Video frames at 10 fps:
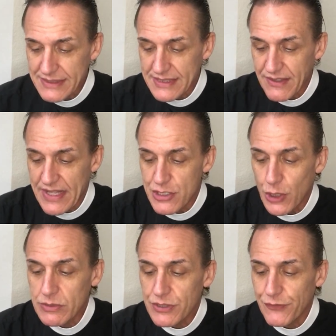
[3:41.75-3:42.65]
says, Then
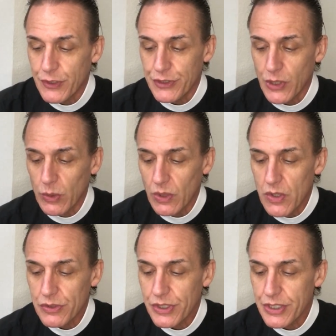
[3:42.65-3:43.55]
Joseph could no
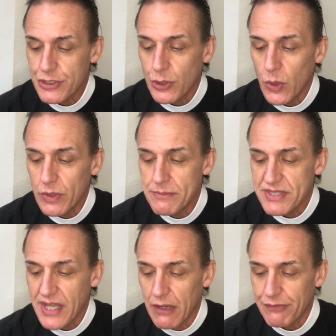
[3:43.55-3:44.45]
longer control
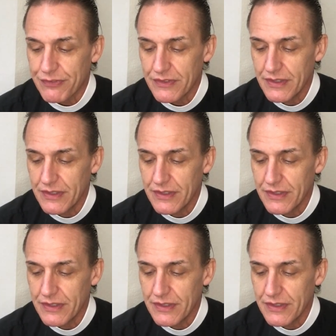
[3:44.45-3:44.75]
himself